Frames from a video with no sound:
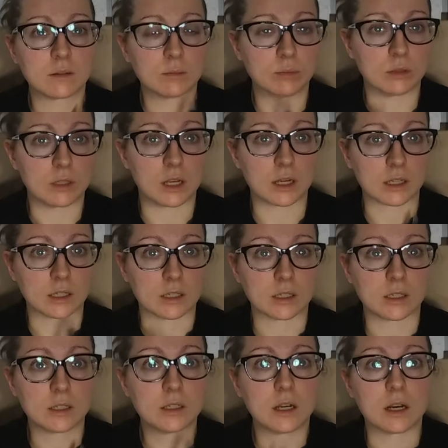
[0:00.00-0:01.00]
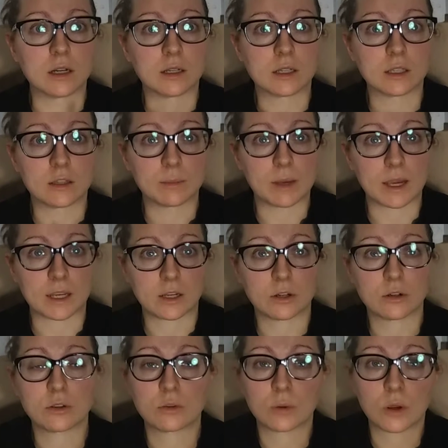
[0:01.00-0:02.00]
block of gunk in the back of
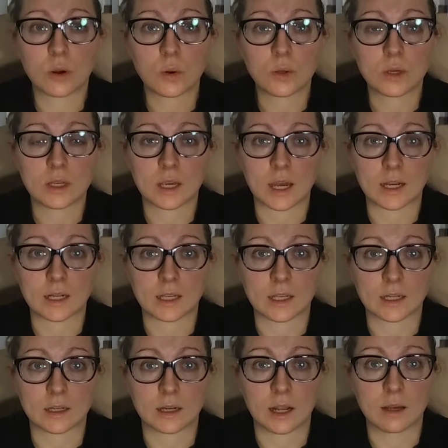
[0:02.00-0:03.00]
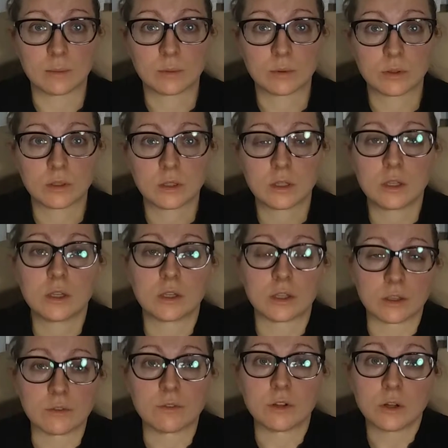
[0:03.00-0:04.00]
your throat and you got to get it up.
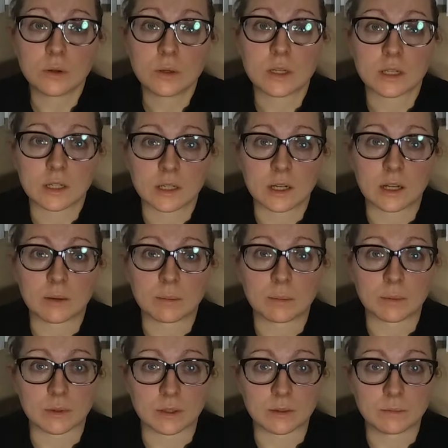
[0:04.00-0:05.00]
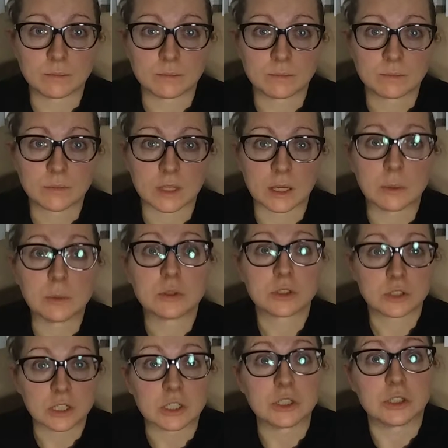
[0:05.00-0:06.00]
If you don't get it up, I would
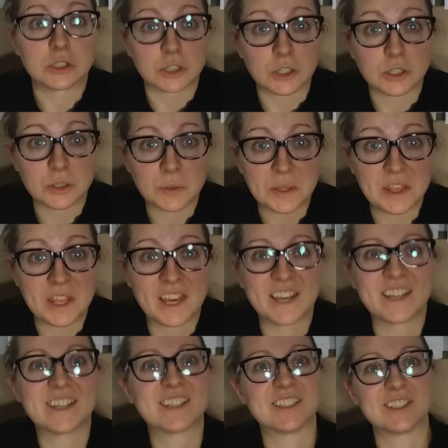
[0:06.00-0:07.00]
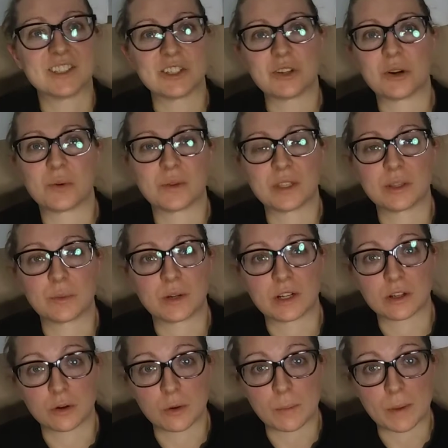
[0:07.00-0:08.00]
suggest you start doing that because you don't really want
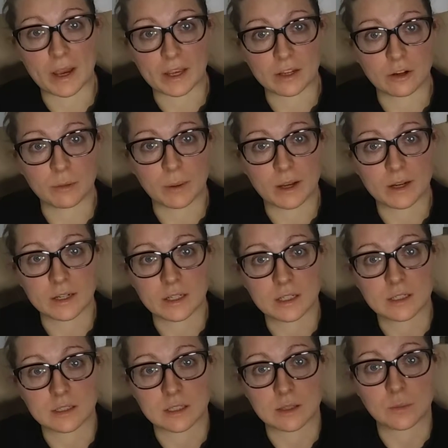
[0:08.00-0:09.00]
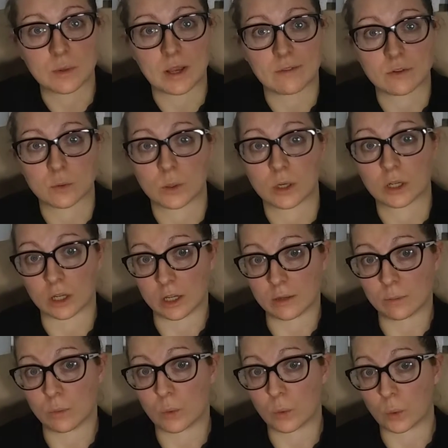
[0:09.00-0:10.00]
it going back in your body, because then we have to work
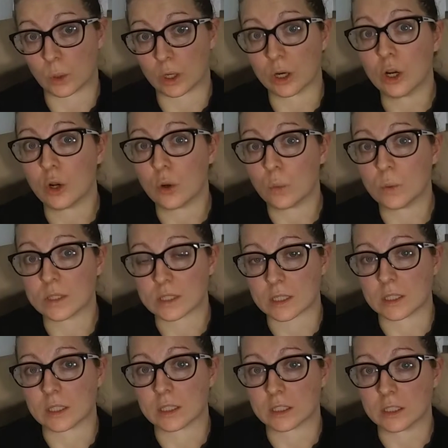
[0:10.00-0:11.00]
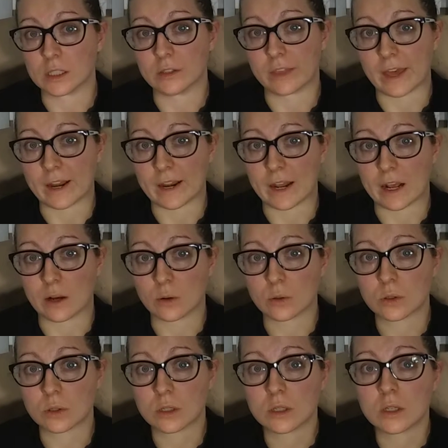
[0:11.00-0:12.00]
on more what's going to clear that out.